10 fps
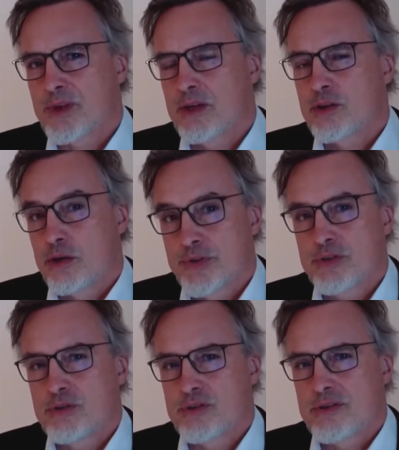
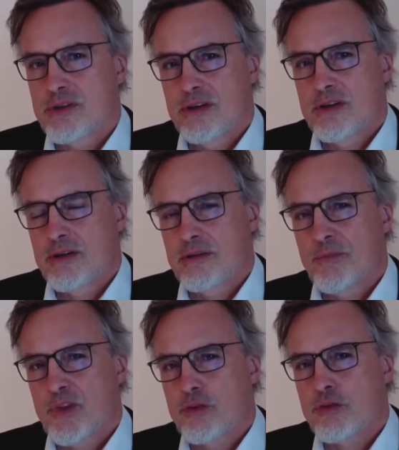compute
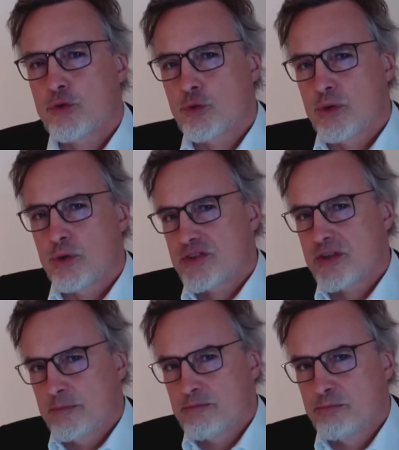through
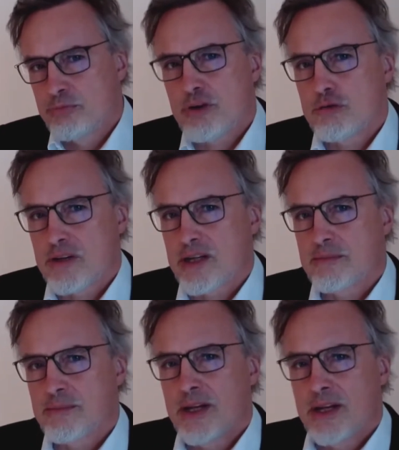some
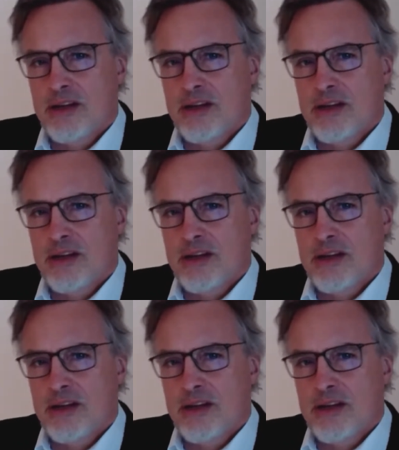program